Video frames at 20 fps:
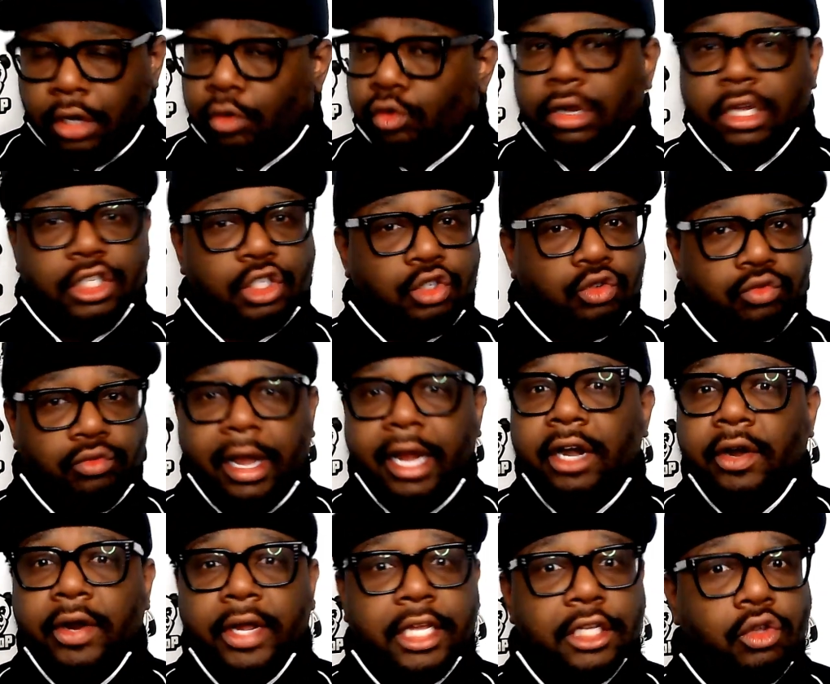His
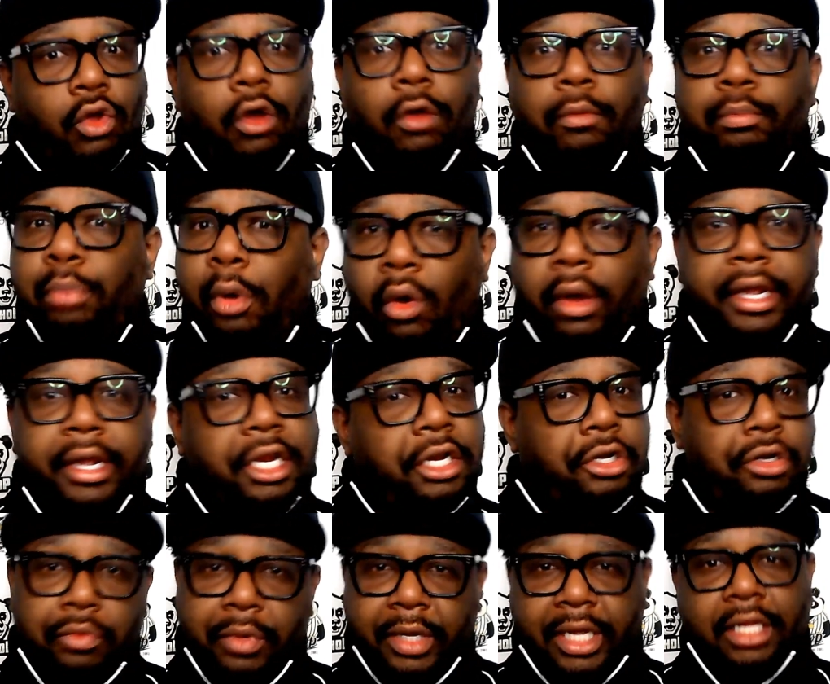rhetoric is on point in
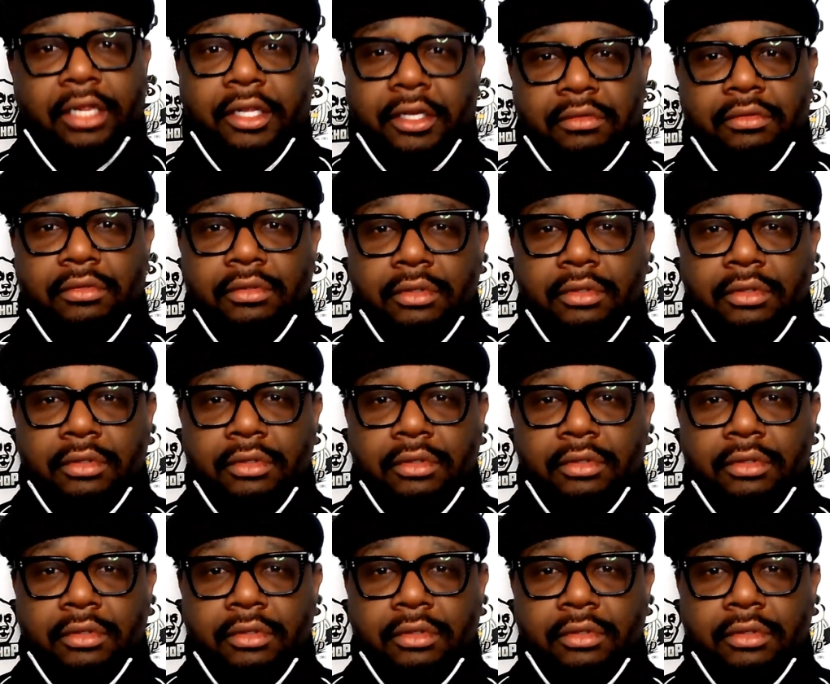New England.